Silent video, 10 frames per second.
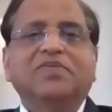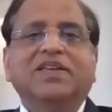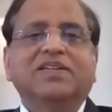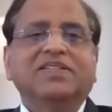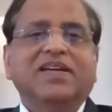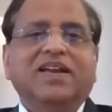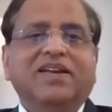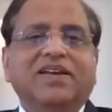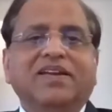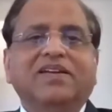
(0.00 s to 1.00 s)
whether it's
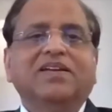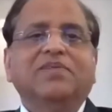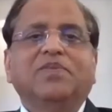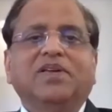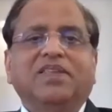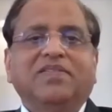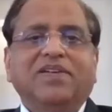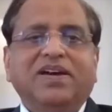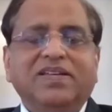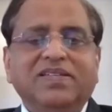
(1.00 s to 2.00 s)
salary income or
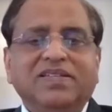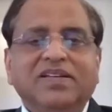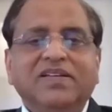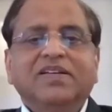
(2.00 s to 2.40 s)
otherwise,